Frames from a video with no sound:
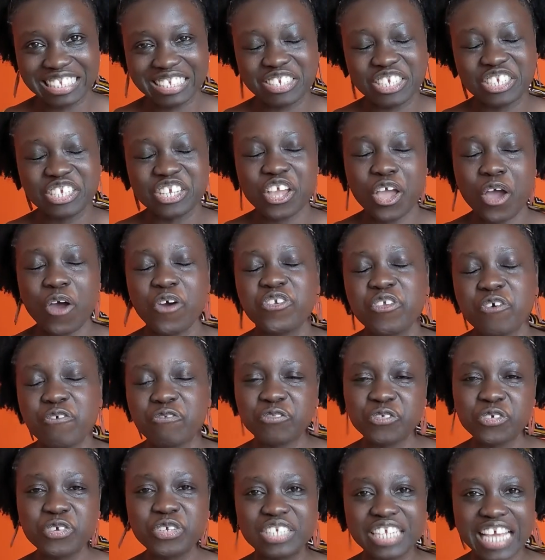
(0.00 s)
So you can go on a
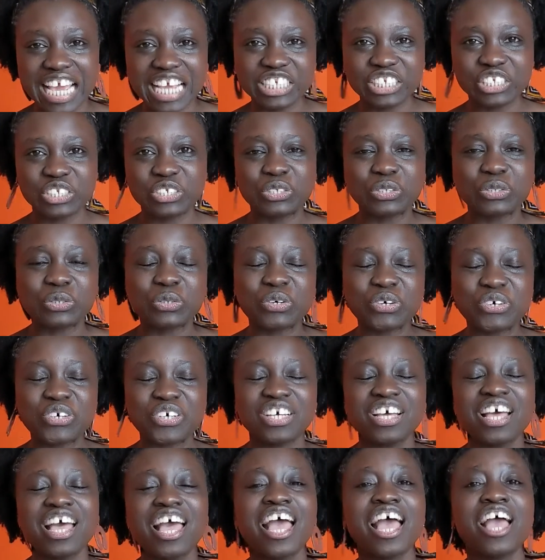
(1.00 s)
food tasting
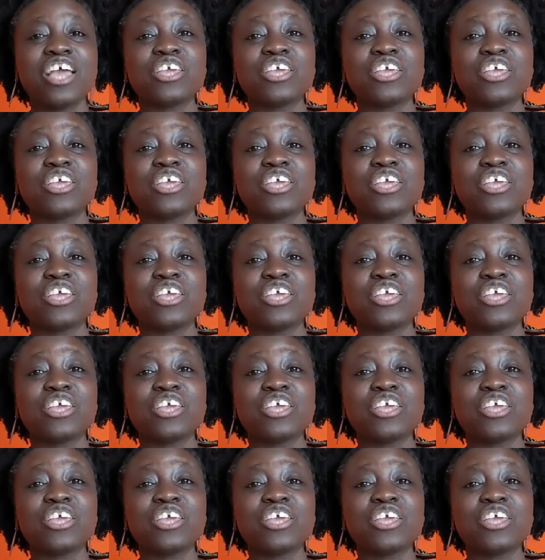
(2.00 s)
tour,